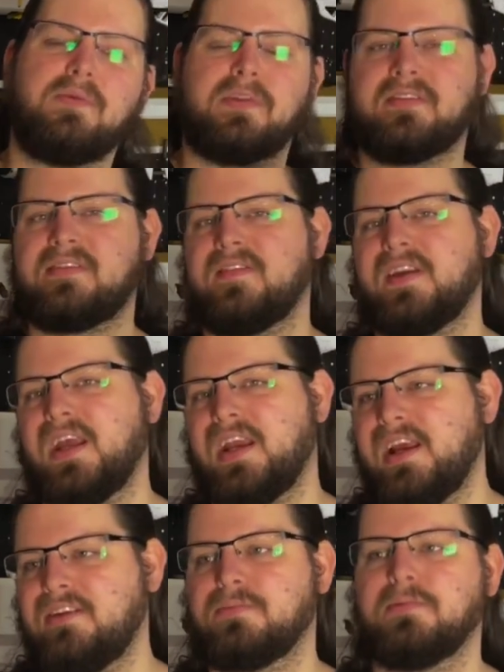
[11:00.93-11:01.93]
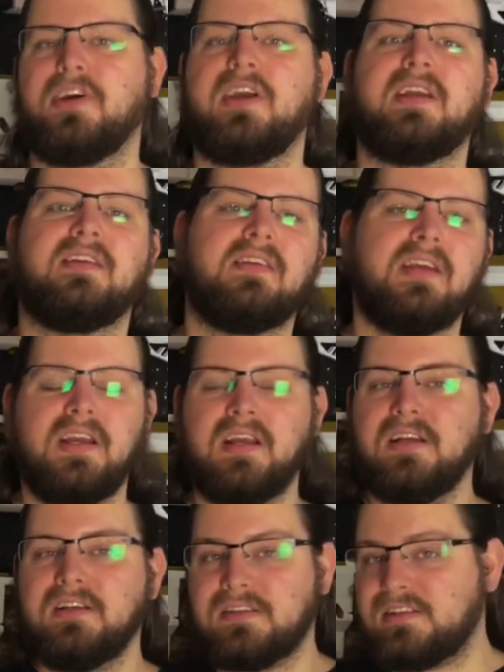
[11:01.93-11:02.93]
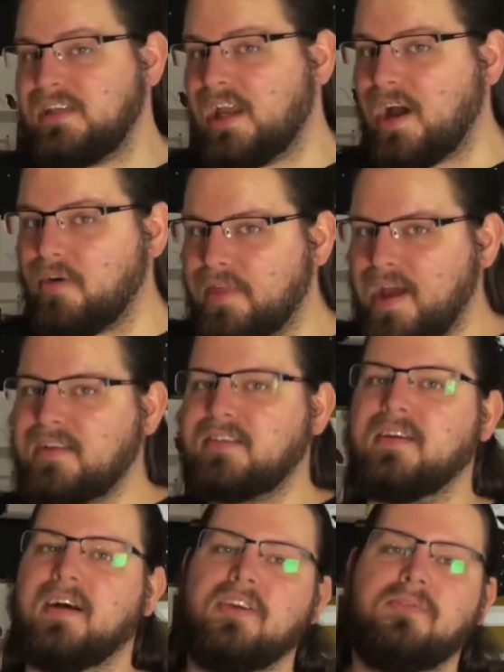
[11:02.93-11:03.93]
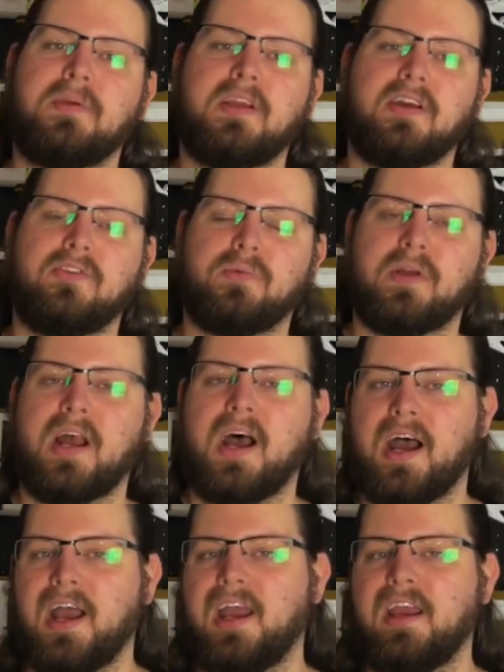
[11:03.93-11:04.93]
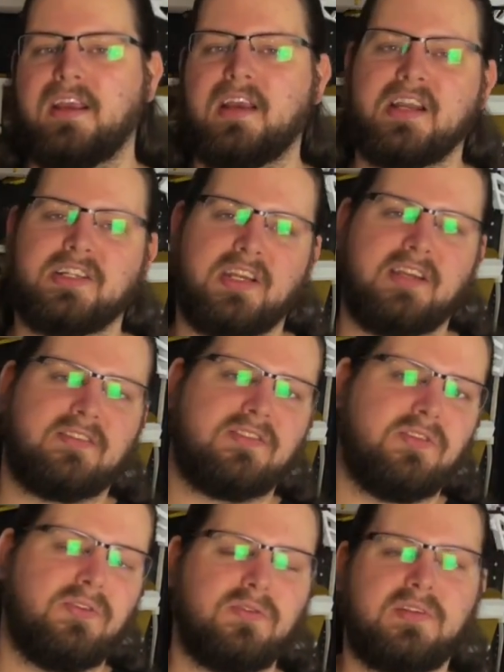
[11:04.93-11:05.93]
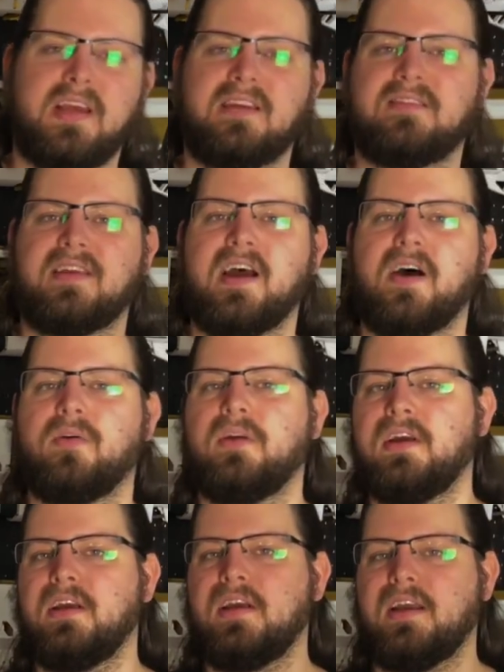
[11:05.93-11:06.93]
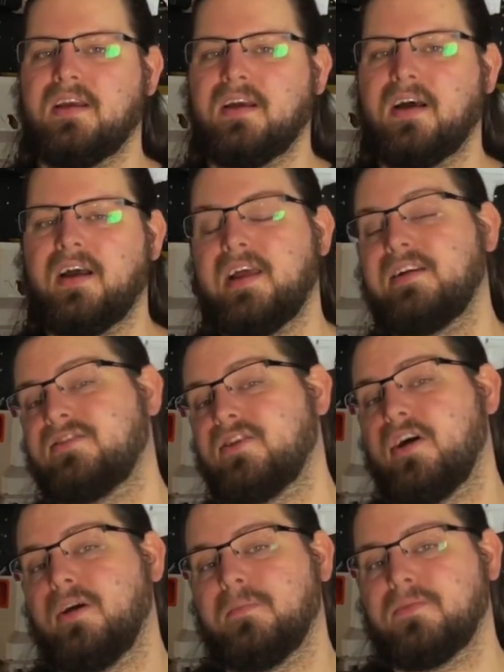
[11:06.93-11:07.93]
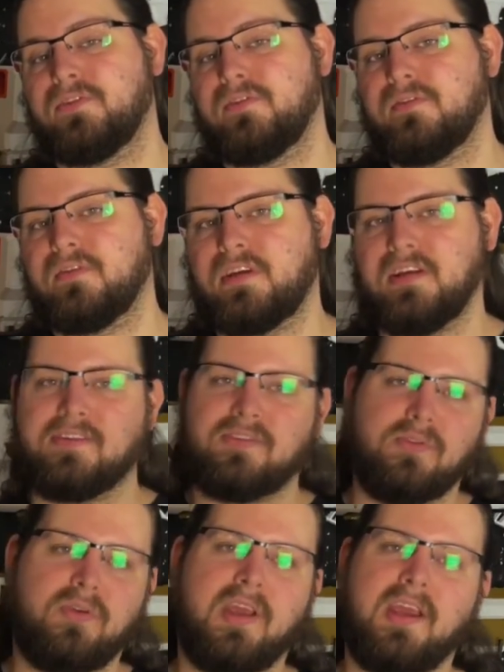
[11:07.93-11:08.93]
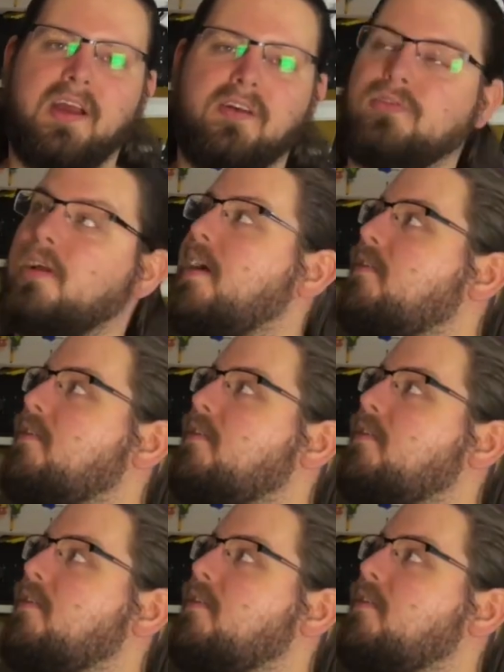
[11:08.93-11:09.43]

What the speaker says: with a 788 spring and see how that does, because when I got a chance to test out NS Arms Kitsune, I'll try to